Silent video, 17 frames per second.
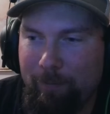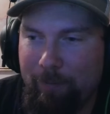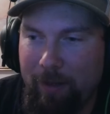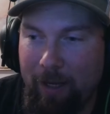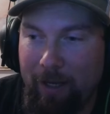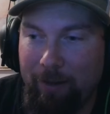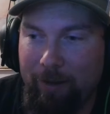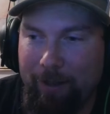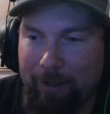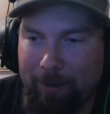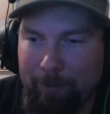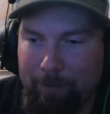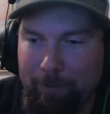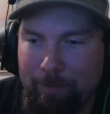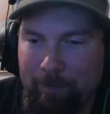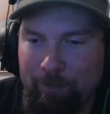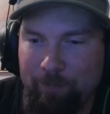I like them.
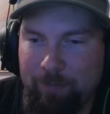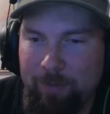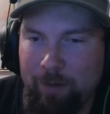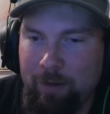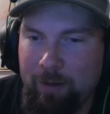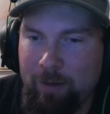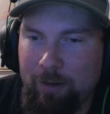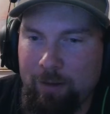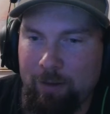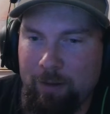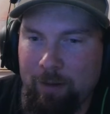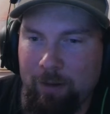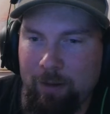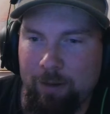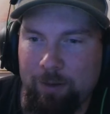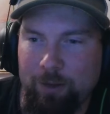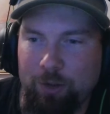
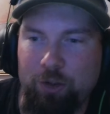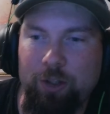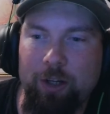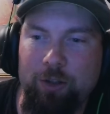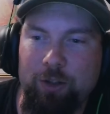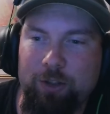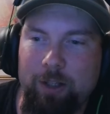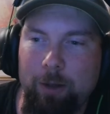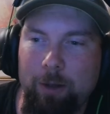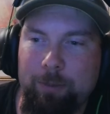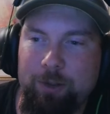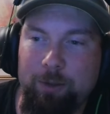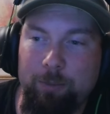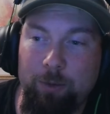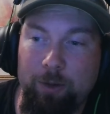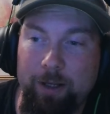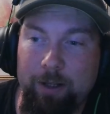These changes help us
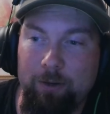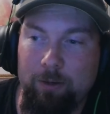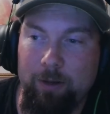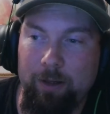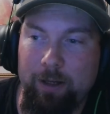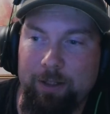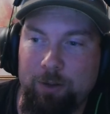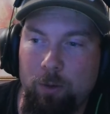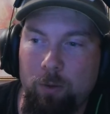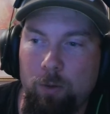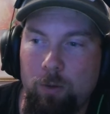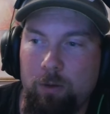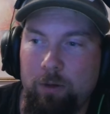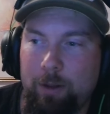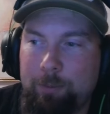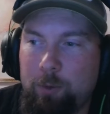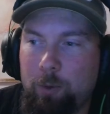to bring Edera as a
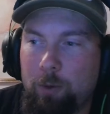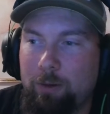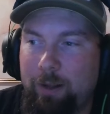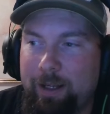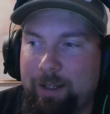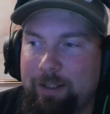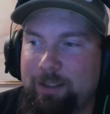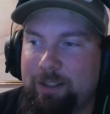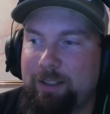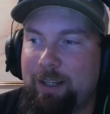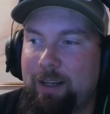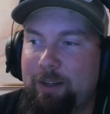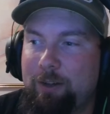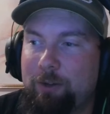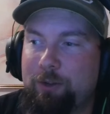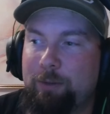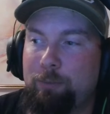whole up to our latest
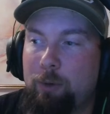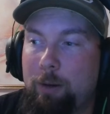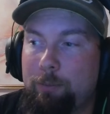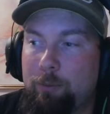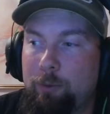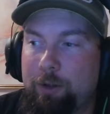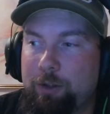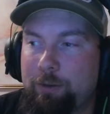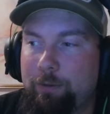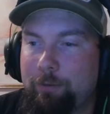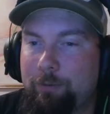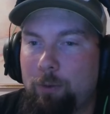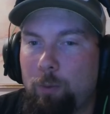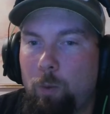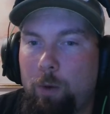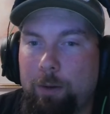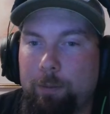standards in preparation for
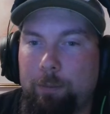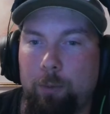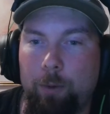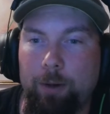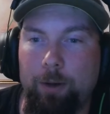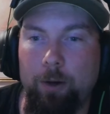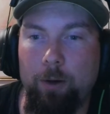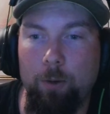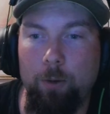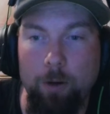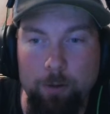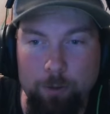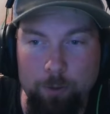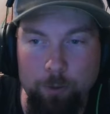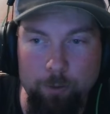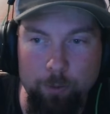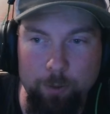1.0. Our
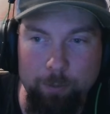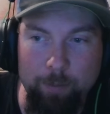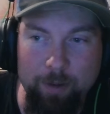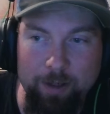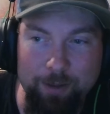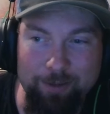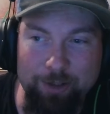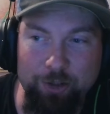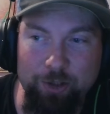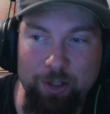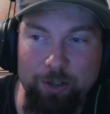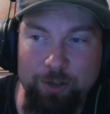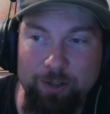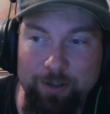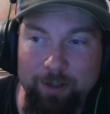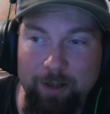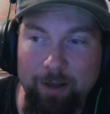goal with many of these
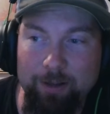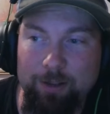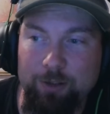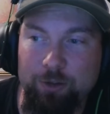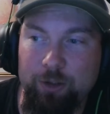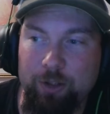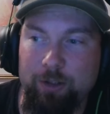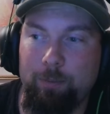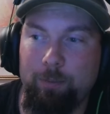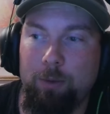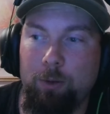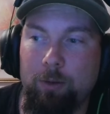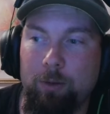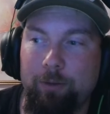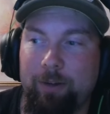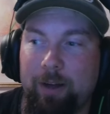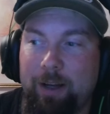changes is not to just
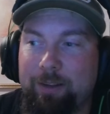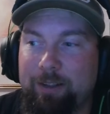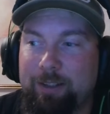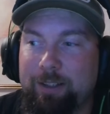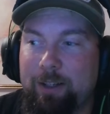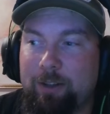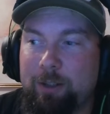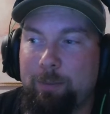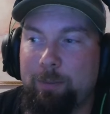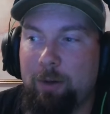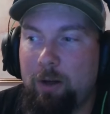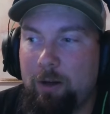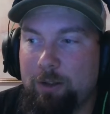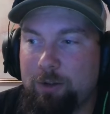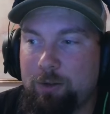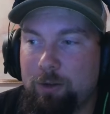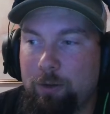beautify these areas, but
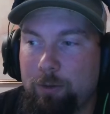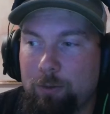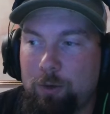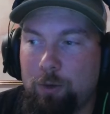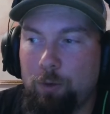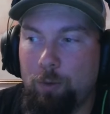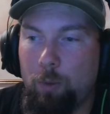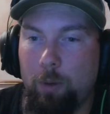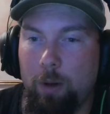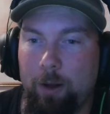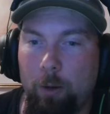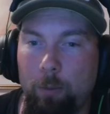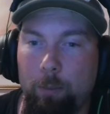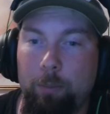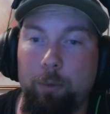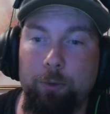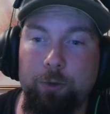also to
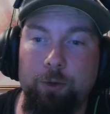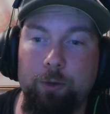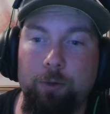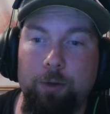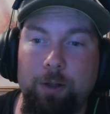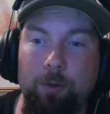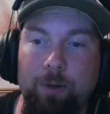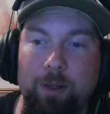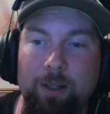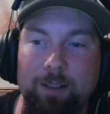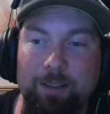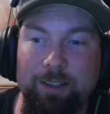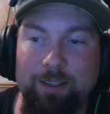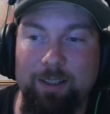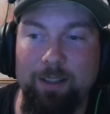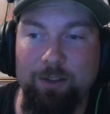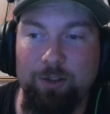help bolster the unique
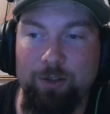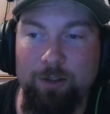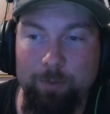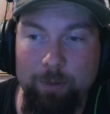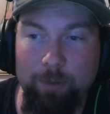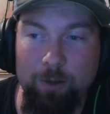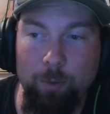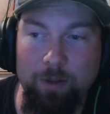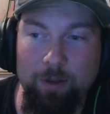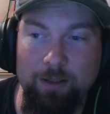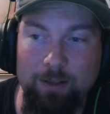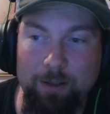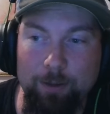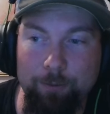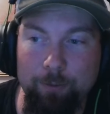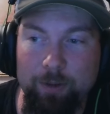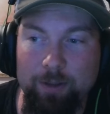distinctions between
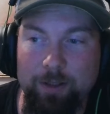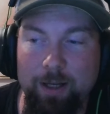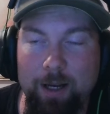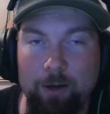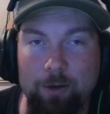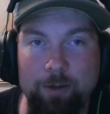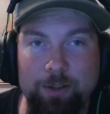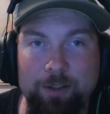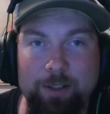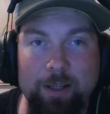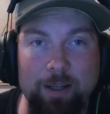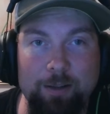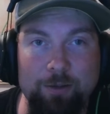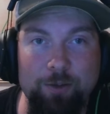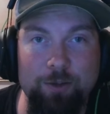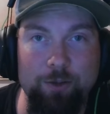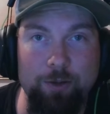different eras
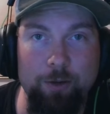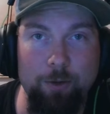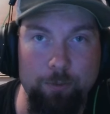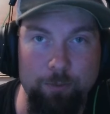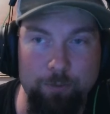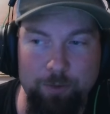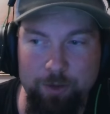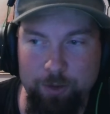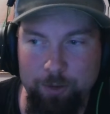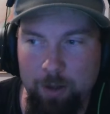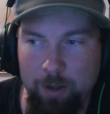and zones.